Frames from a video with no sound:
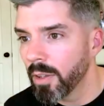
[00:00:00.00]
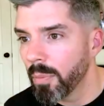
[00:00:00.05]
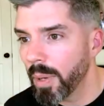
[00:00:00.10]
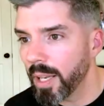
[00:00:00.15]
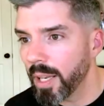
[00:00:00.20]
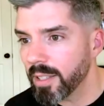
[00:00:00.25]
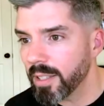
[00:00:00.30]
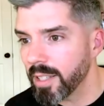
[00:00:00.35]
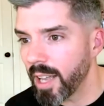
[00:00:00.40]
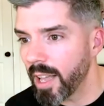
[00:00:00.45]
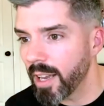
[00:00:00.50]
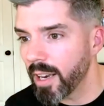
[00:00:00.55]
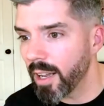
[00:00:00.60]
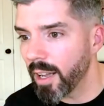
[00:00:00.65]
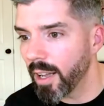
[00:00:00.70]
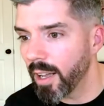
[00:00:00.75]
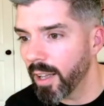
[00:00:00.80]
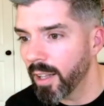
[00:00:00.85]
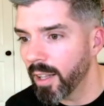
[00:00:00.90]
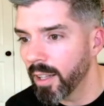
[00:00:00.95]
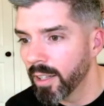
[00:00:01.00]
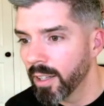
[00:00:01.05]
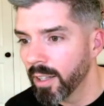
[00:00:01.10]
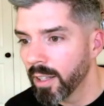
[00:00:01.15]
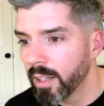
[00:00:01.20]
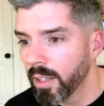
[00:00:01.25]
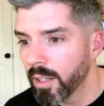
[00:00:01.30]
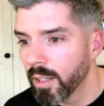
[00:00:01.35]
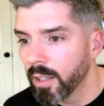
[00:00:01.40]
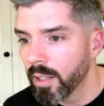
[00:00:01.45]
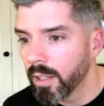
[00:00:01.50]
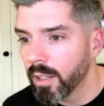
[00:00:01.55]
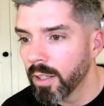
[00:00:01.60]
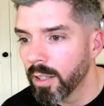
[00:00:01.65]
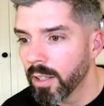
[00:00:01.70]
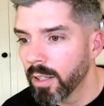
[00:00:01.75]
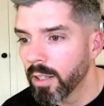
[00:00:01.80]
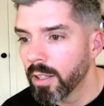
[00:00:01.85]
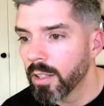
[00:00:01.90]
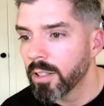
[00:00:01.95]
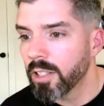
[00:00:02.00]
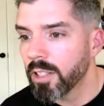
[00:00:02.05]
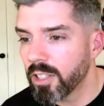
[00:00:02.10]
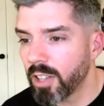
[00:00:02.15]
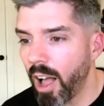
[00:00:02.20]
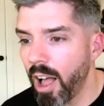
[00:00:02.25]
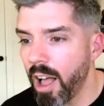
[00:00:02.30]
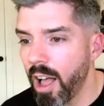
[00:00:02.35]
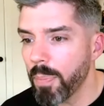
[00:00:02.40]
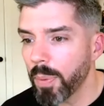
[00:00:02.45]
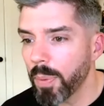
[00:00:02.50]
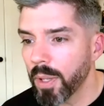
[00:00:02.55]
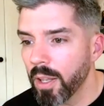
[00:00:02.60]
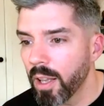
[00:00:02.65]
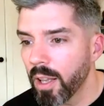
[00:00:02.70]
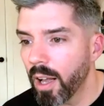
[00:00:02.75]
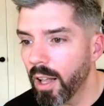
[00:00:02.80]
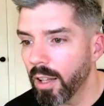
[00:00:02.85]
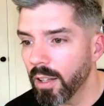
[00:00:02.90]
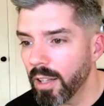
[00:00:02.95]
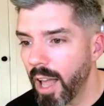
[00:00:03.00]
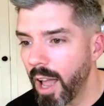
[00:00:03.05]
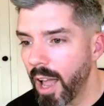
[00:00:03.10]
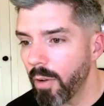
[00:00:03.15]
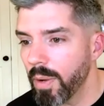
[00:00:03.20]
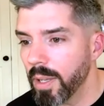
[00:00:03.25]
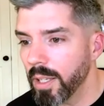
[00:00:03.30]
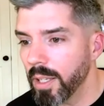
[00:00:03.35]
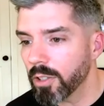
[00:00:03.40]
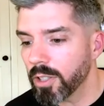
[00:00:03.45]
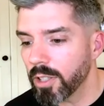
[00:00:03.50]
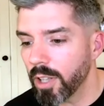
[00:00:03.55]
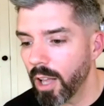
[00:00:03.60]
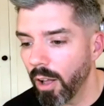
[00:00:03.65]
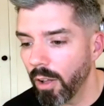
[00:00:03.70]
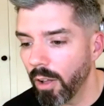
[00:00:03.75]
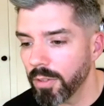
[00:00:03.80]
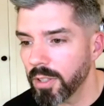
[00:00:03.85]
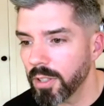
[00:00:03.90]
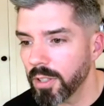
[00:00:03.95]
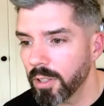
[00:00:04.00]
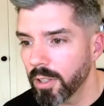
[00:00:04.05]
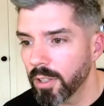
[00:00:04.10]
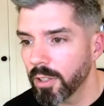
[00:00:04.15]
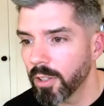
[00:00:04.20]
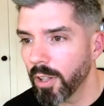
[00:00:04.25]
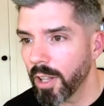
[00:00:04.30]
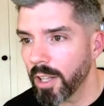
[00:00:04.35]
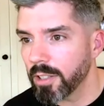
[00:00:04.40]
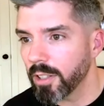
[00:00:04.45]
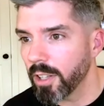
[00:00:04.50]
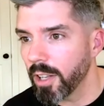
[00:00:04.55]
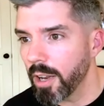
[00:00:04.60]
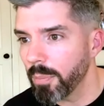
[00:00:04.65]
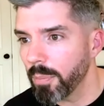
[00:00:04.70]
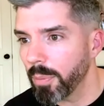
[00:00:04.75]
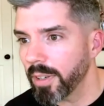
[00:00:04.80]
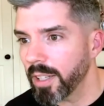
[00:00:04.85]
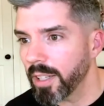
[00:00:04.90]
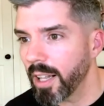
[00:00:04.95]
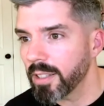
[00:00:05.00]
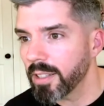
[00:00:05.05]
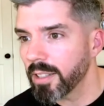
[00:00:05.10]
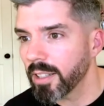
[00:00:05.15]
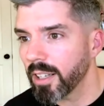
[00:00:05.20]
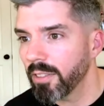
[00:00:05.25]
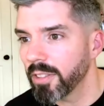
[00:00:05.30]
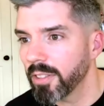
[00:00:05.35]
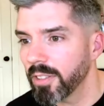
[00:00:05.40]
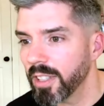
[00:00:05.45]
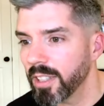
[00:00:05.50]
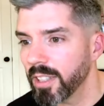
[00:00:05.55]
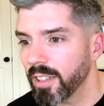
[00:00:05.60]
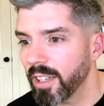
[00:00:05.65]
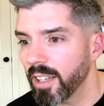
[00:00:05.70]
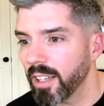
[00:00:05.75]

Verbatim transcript: but it said, stop allowing yourselves. No, that's the Amplified Classic. I want to read